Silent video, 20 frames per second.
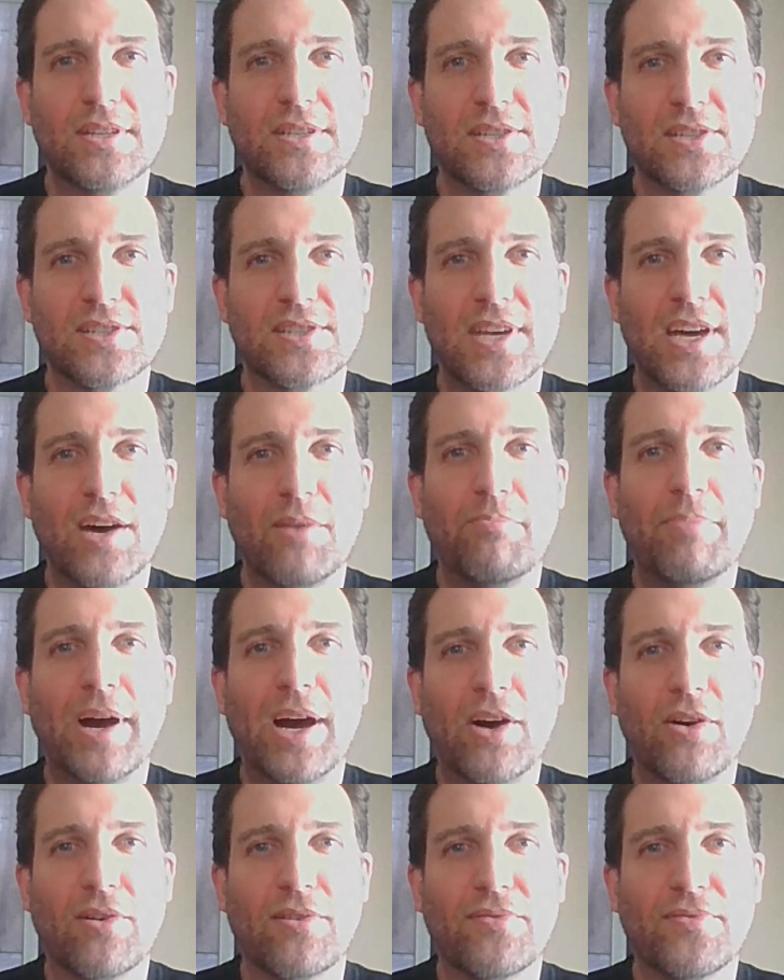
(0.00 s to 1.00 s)
just how
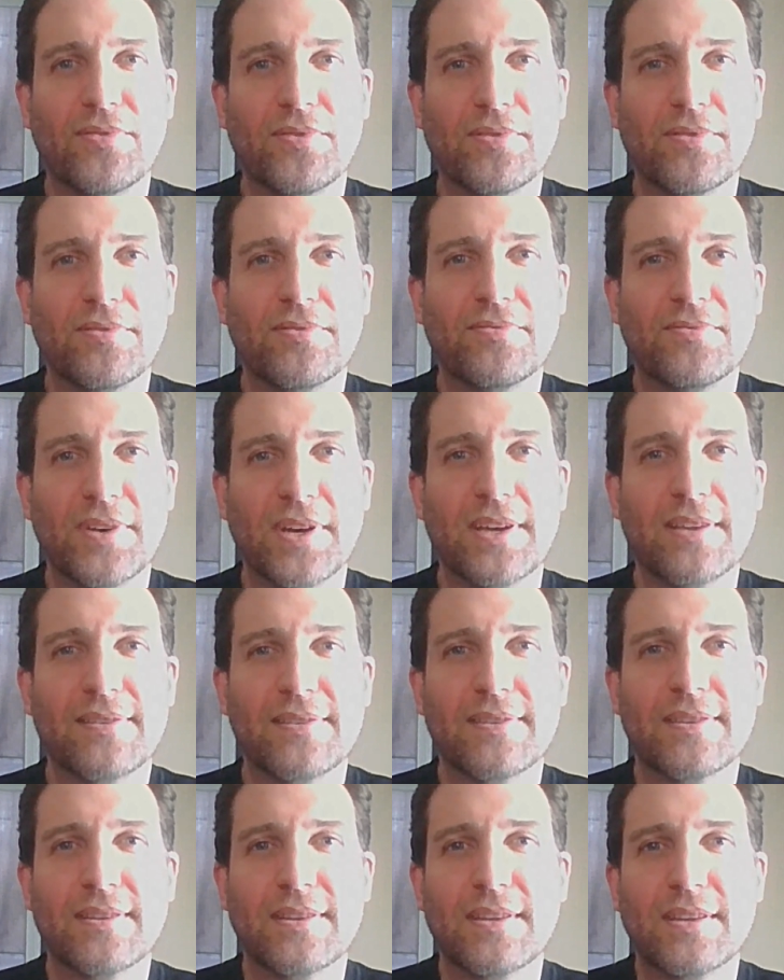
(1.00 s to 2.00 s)
powerful
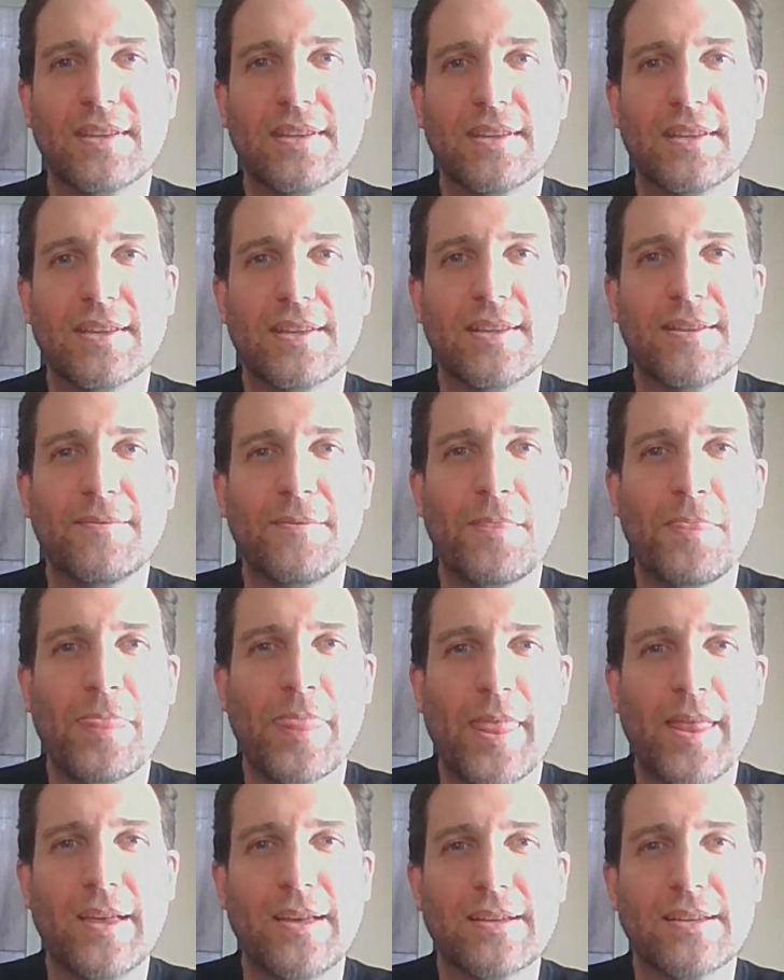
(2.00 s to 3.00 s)
faith
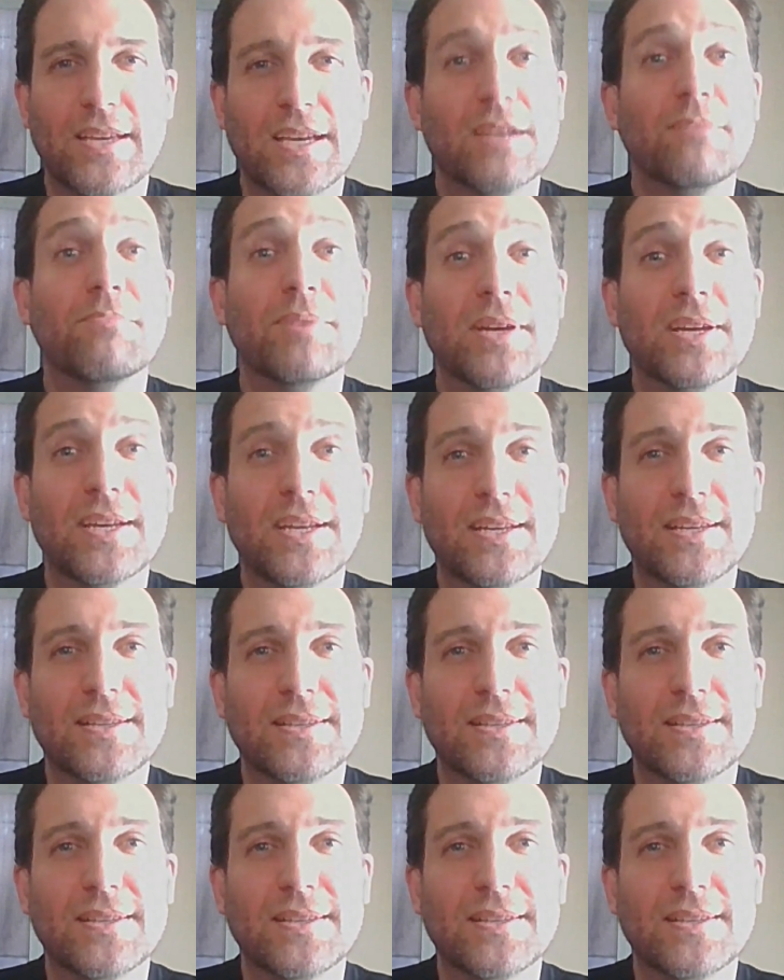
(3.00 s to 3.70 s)
can be